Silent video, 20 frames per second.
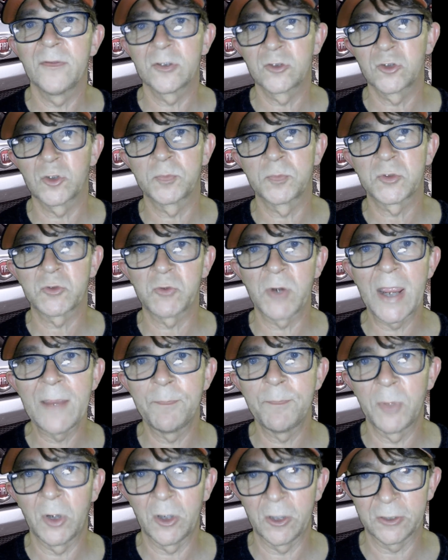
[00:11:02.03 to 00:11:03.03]
the
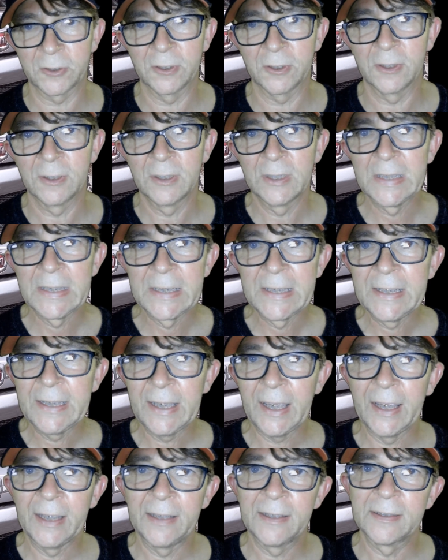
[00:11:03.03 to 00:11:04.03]
subscribe button.
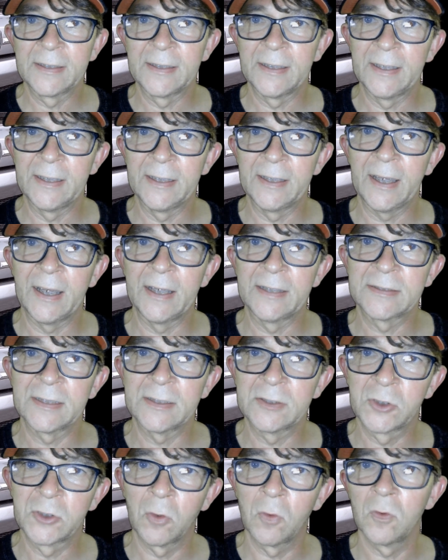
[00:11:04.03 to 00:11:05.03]
And as
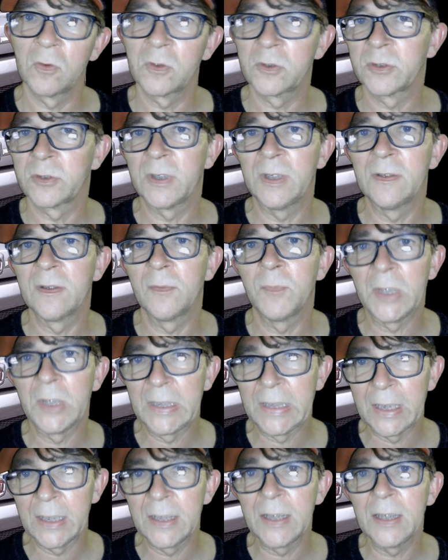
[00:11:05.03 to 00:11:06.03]
I told in the
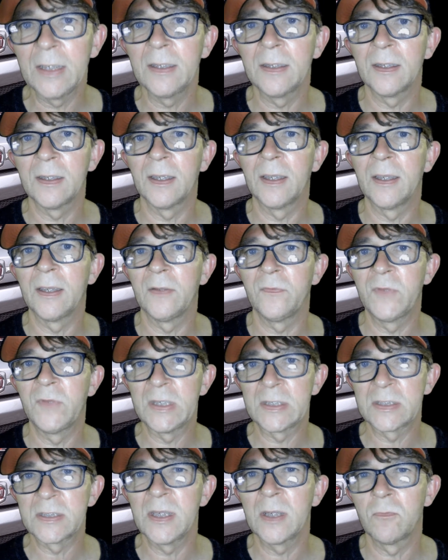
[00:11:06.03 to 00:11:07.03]
beginning,
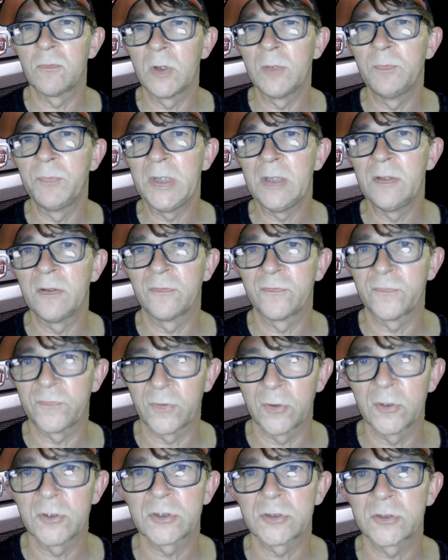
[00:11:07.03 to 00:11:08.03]
this here will be the
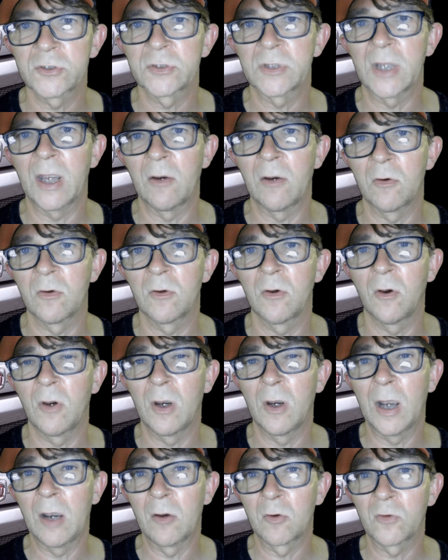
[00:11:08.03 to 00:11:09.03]
first out
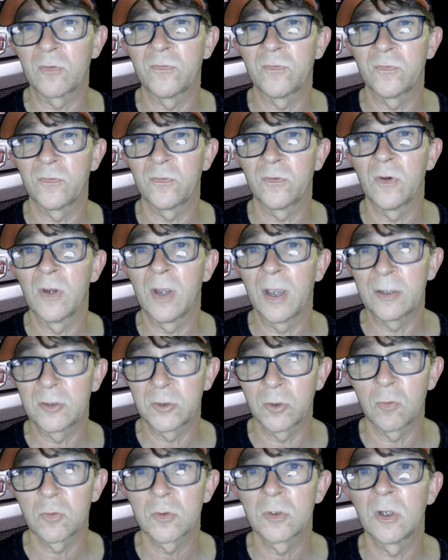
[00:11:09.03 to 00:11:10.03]
of a
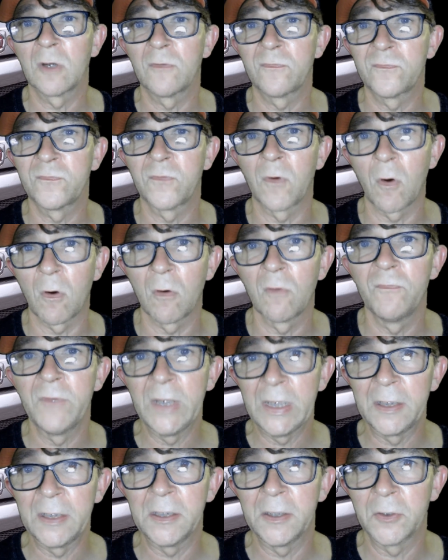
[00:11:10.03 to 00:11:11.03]
total of 4
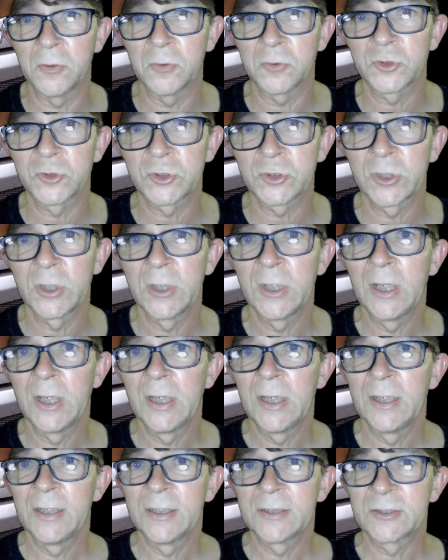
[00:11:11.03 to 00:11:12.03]
videos.
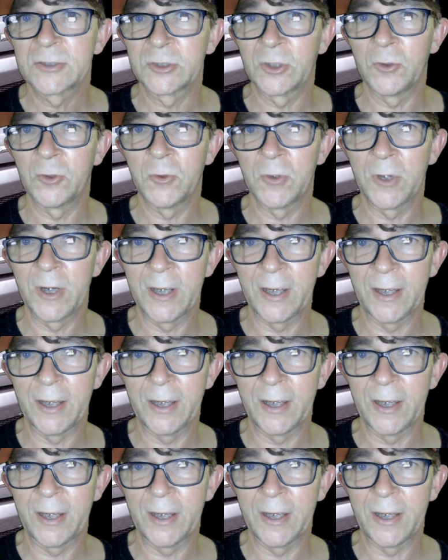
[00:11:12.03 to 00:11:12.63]
So